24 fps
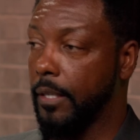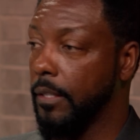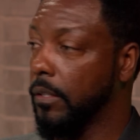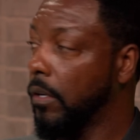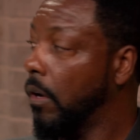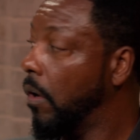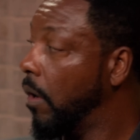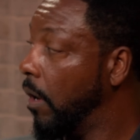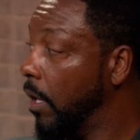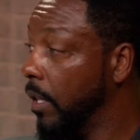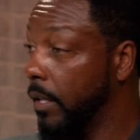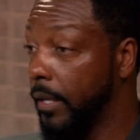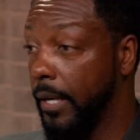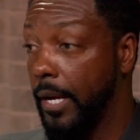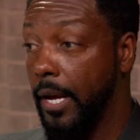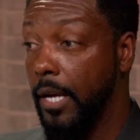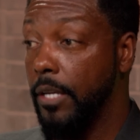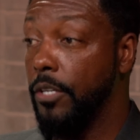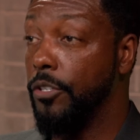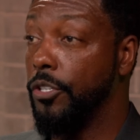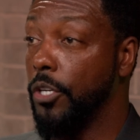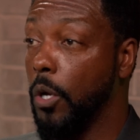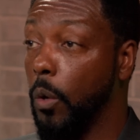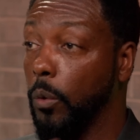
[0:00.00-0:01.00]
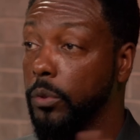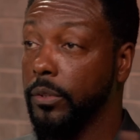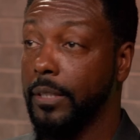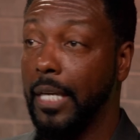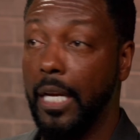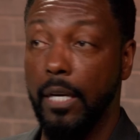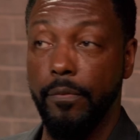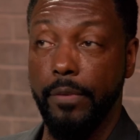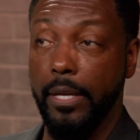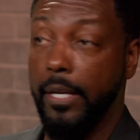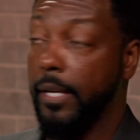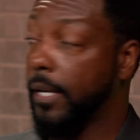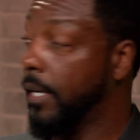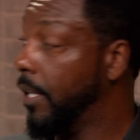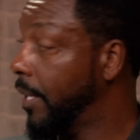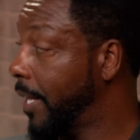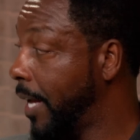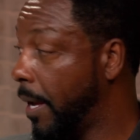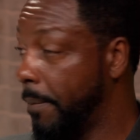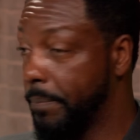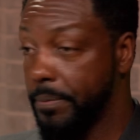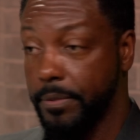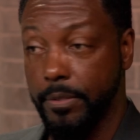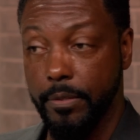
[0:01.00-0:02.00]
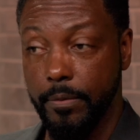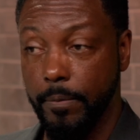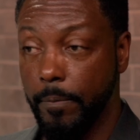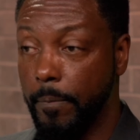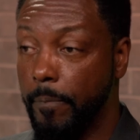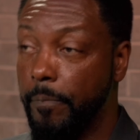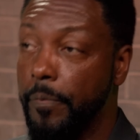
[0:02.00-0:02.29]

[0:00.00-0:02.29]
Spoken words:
and all of that. No sign of any collapse.